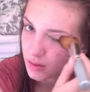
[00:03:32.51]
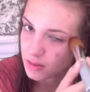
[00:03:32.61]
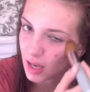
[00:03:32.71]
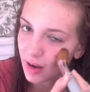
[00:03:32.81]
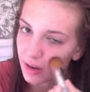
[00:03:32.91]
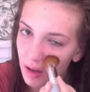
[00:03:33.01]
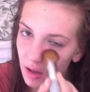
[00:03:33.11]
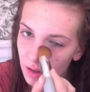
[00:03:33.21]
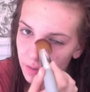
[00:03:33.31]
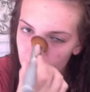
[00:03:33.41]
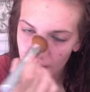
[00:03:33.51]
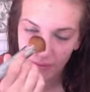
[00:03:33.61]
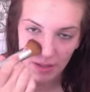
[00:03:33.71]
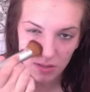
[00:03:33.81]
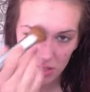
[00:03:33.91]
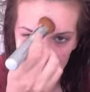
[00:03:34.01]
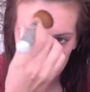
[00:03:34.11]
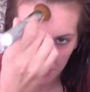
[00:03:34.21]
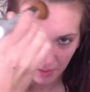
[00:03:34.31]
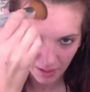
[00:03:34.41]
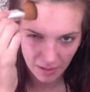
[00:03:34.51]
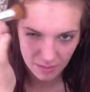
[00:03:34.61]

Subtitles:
dot it all over my face, just stippling.